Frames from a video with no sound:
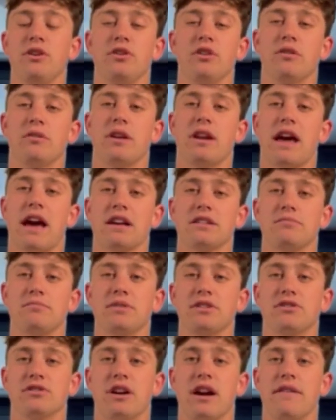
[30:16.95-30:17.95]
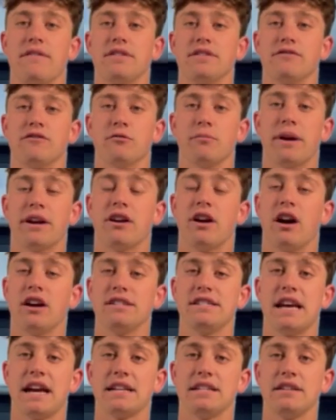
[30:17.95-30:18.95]
You can ask Mr. Evans for my
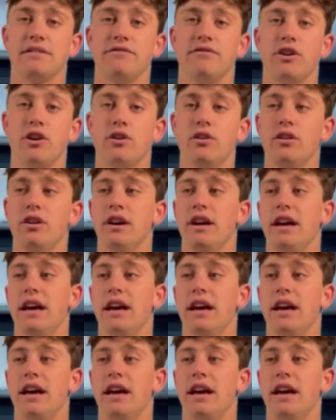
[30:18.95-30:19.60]
contact info,